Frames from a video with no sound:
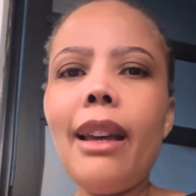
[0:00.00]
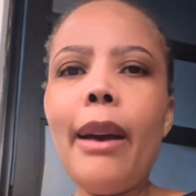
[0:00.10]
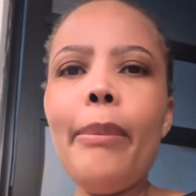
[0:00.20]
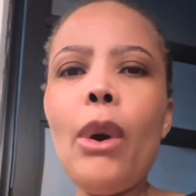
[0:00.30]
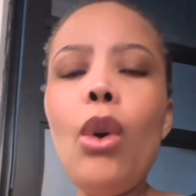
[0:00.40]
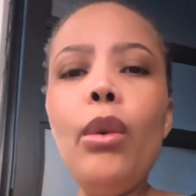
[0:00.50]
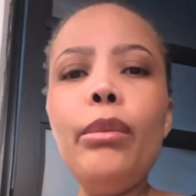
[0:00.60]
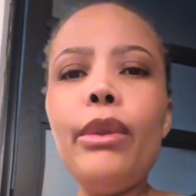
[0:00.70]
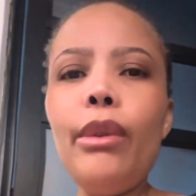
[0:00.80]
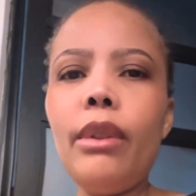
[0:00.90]

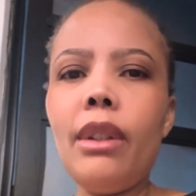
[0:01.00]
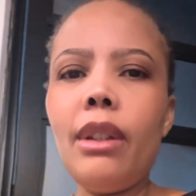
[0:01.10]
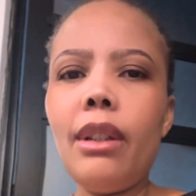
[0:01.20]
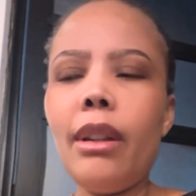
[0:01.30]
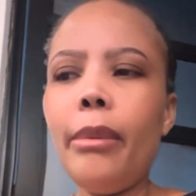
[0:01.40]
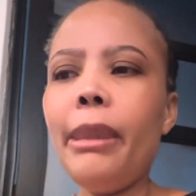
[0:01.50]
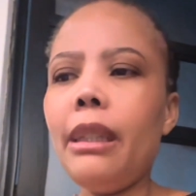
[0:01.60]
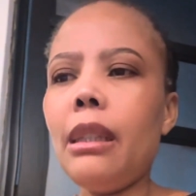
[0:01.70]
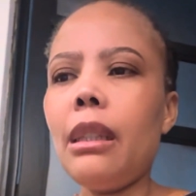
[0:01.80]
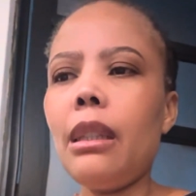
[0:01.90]
home cooked
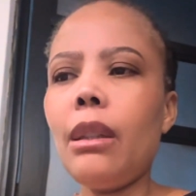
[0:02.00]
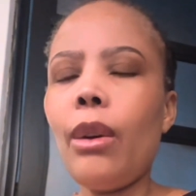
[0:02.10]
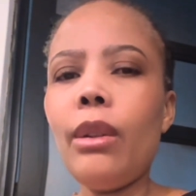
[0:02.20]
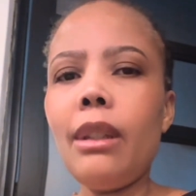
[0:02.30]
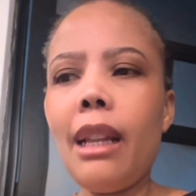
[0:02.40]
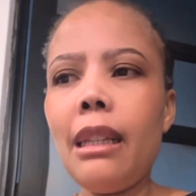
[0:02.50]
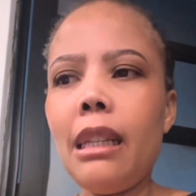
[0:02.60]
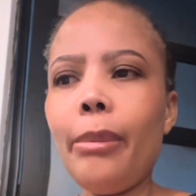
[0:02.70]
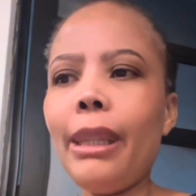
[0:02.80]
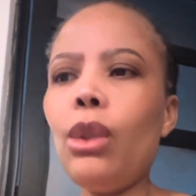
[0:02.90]
meals on
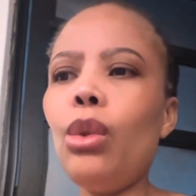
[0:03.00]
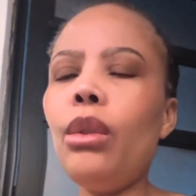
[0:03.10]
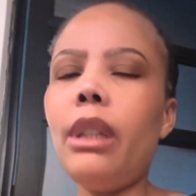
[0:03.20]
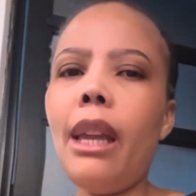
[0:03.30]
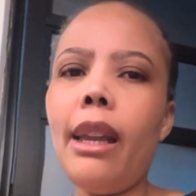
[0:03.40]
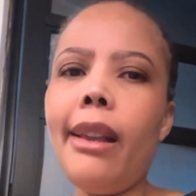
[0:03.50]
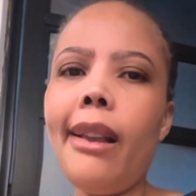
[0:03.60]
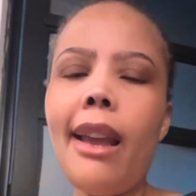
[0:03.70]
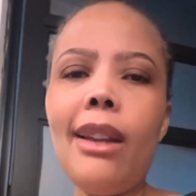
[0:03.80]
Sundays, but today